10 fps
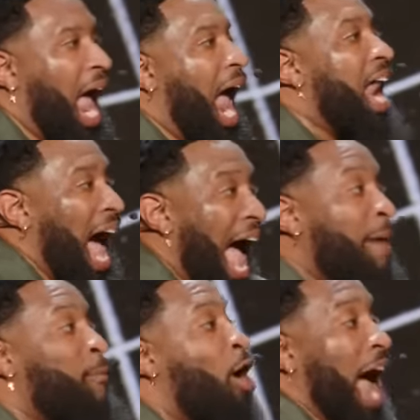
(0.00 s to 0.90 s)
And I'm
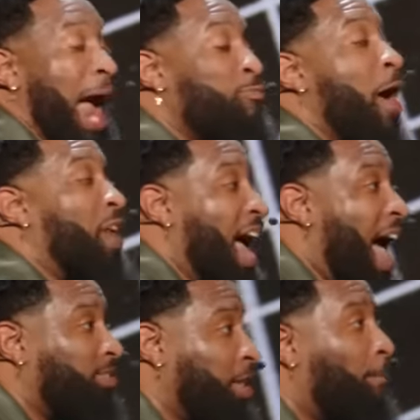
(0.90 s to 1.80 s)
I'd rather
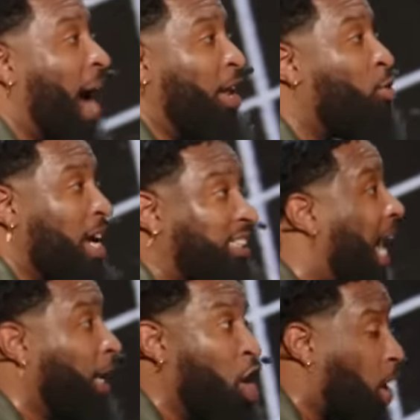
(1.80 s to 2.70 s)
have somebody who can
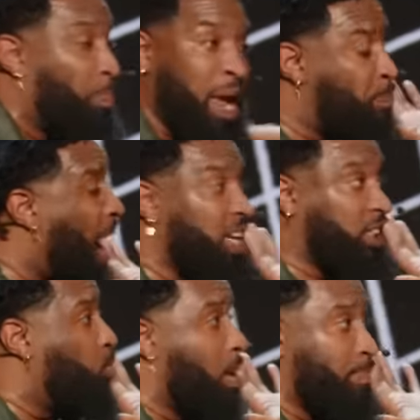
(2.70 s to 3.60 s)
say, look, be
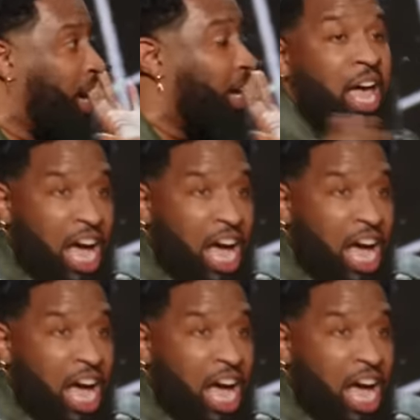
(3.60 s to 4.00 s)
patient with me.